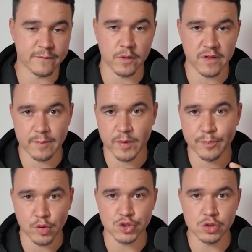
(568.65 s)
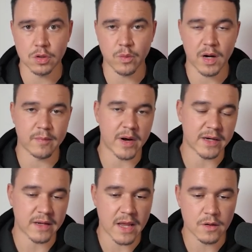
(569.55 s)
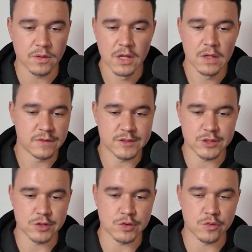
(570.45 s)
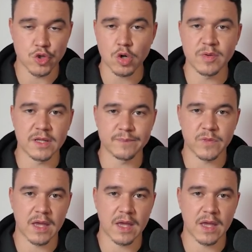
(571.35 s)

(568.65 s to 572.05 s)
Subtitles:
for example, Portugal, where I'm right now, to Germany.